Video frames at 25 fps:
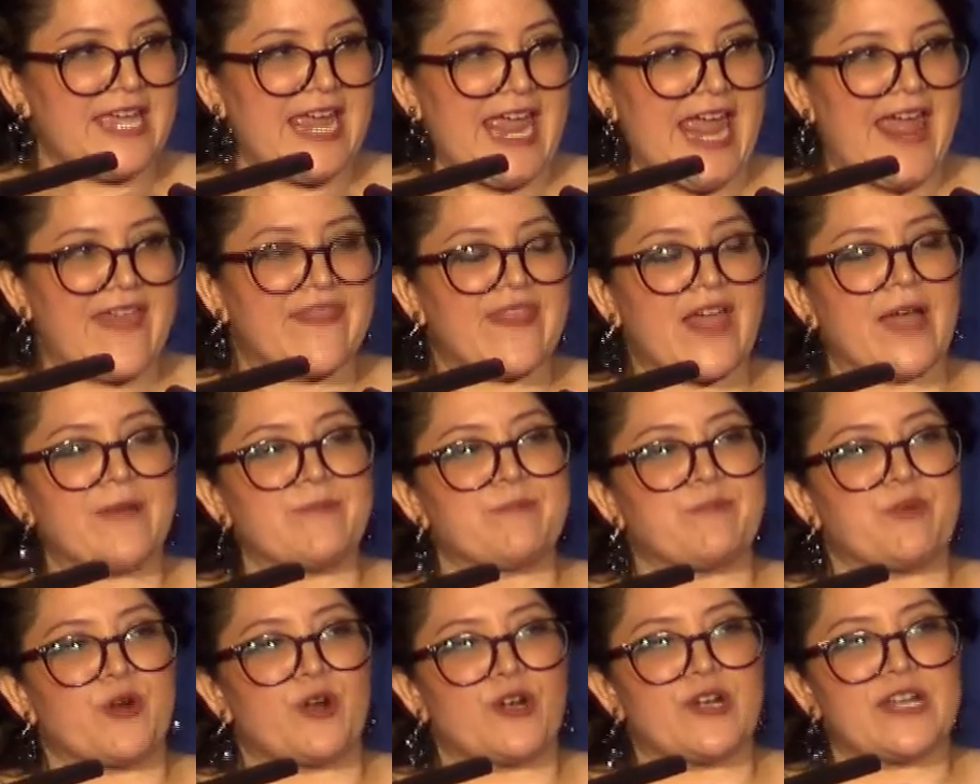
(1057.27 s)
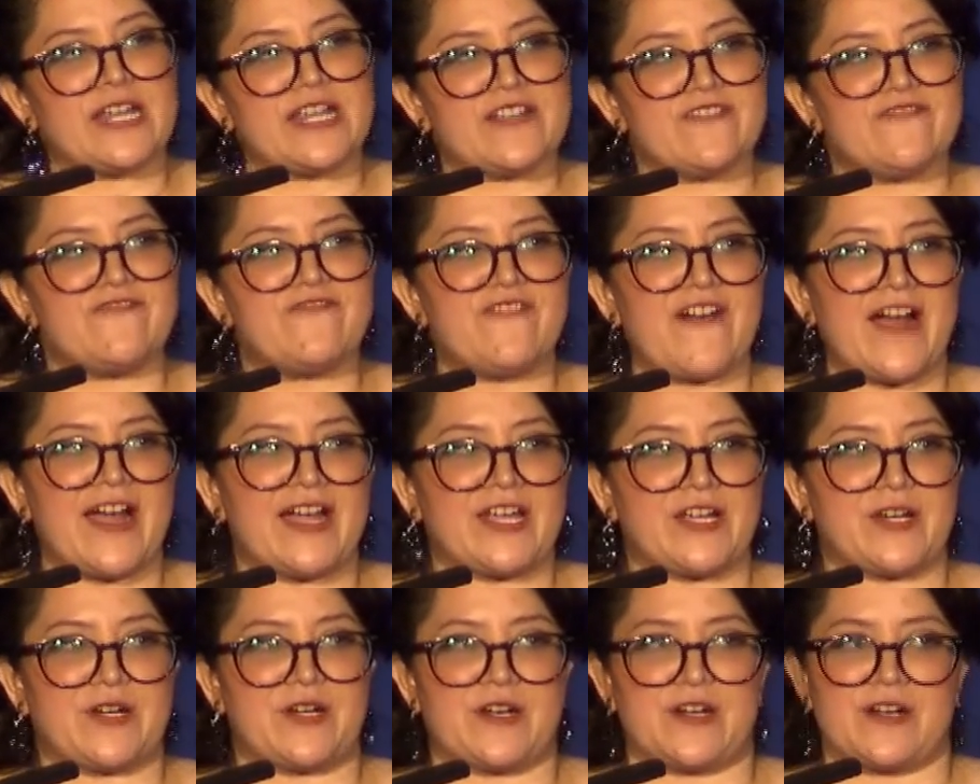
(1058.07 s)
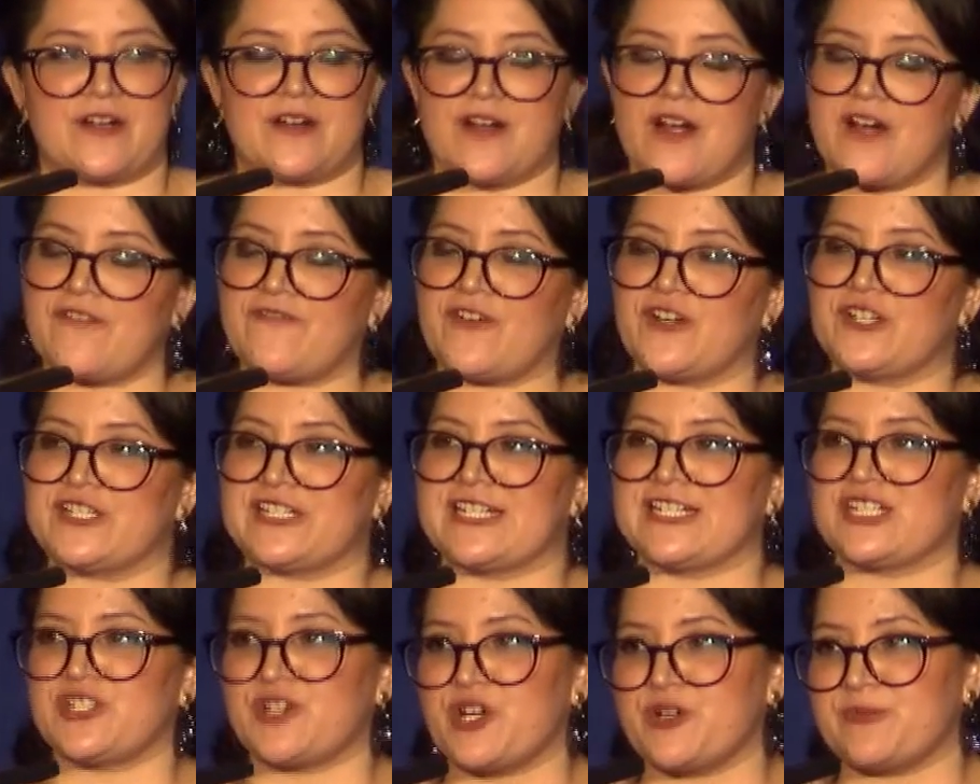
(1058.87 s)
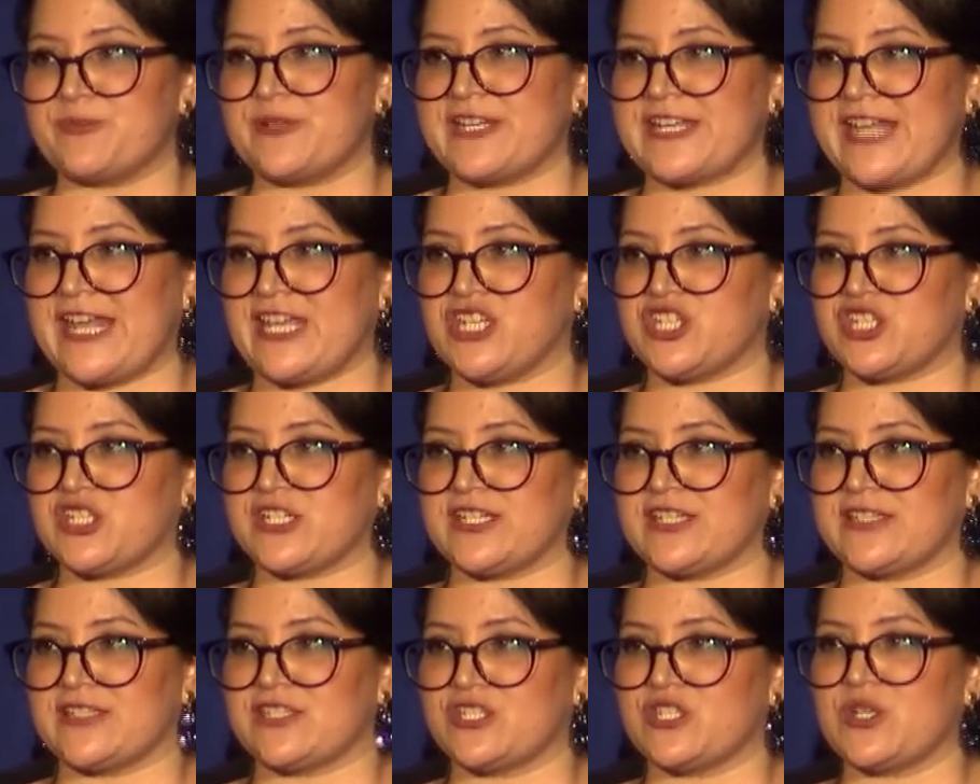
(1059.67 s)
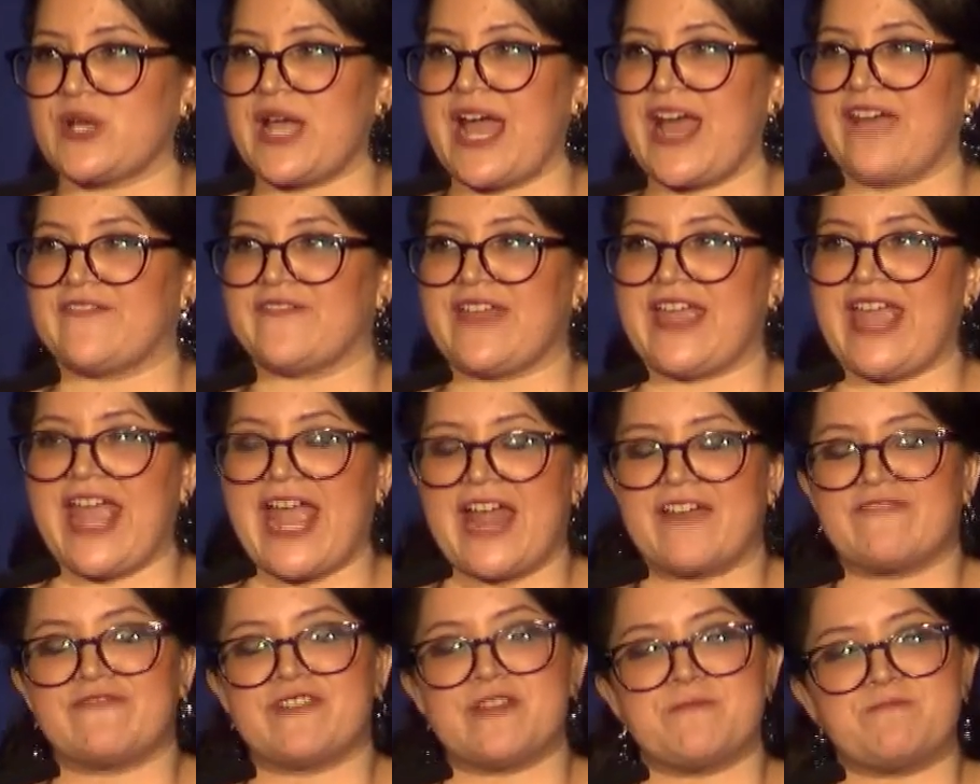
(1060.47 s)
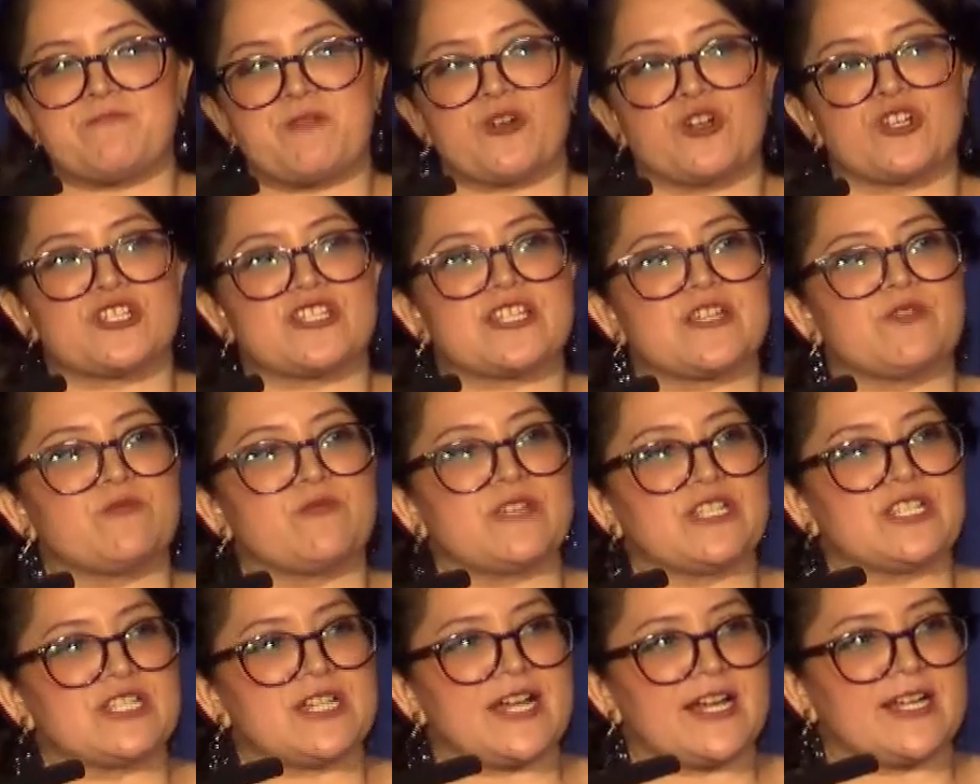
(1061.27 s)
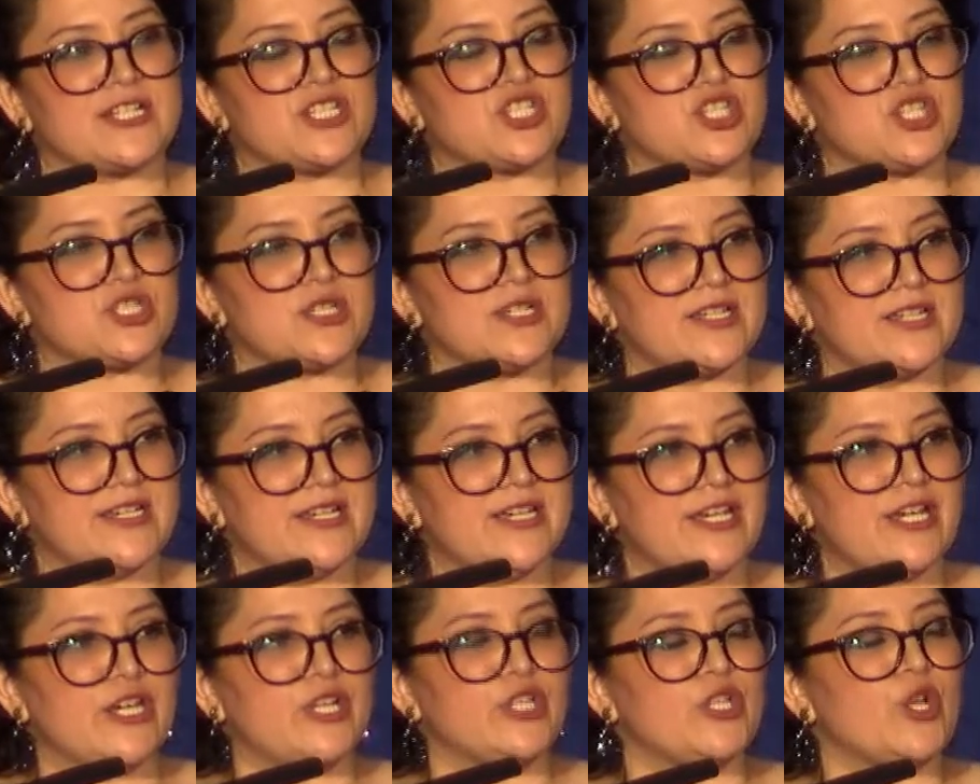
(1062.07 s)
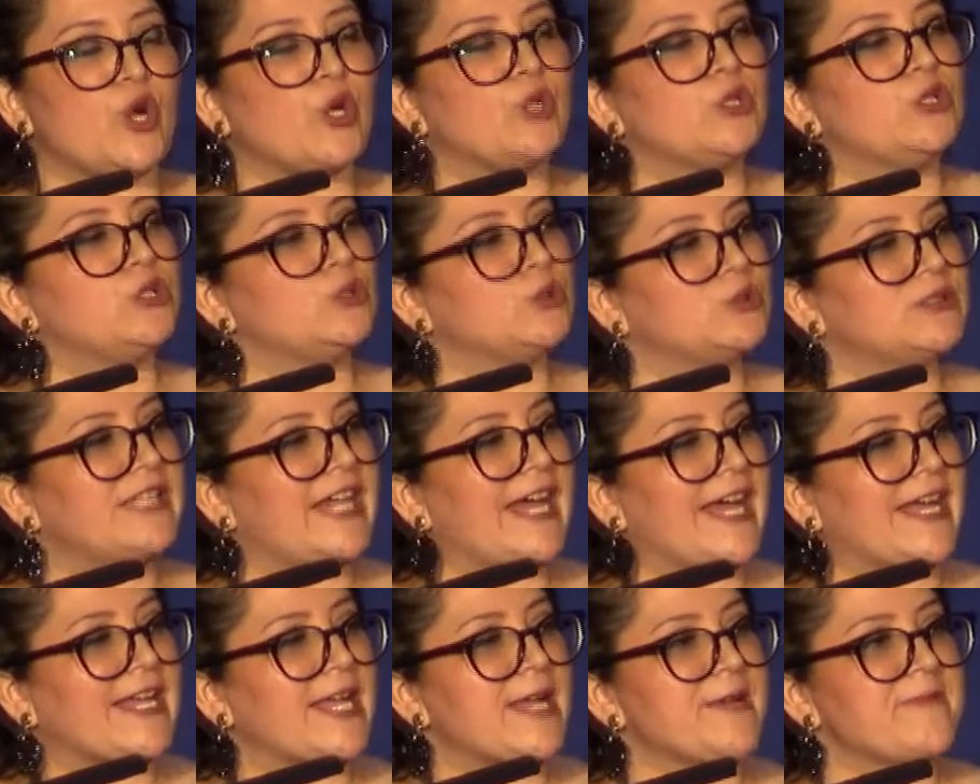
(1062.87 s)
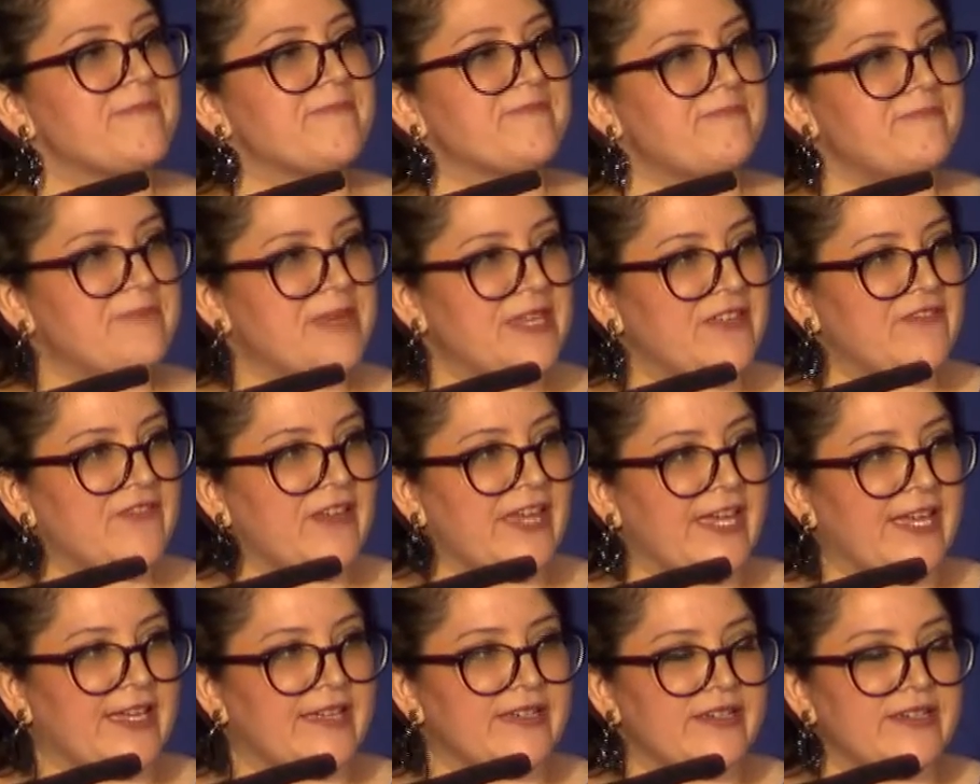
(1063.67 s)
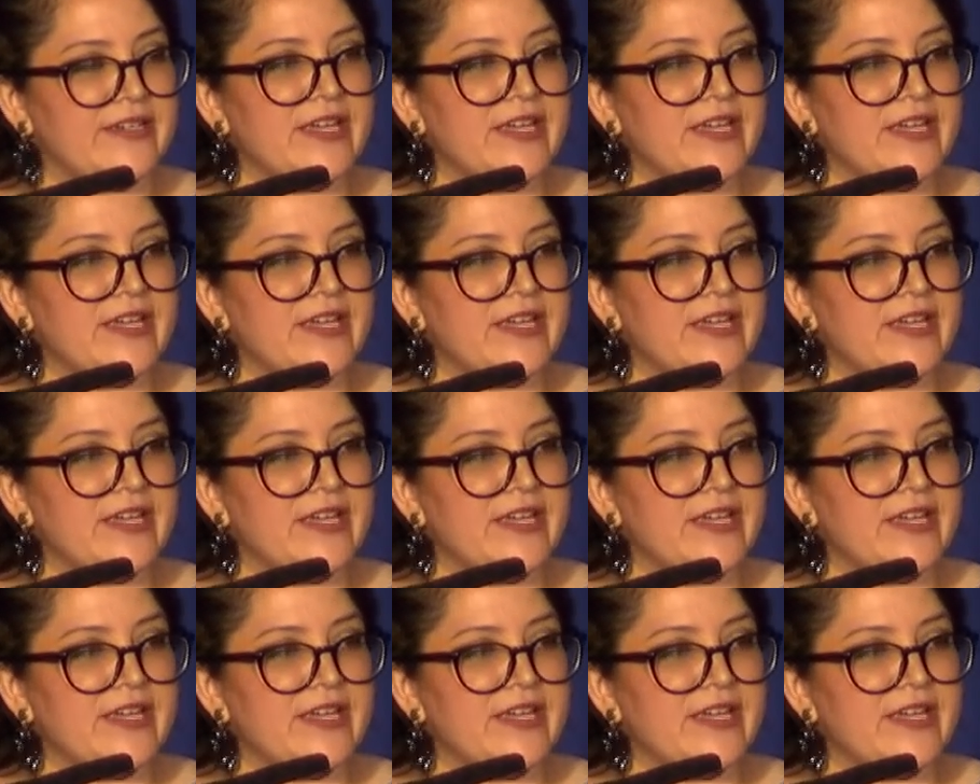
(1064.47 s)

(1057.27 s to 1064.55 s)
and that burning fire of our determination to have every person we touch know LULAC vive.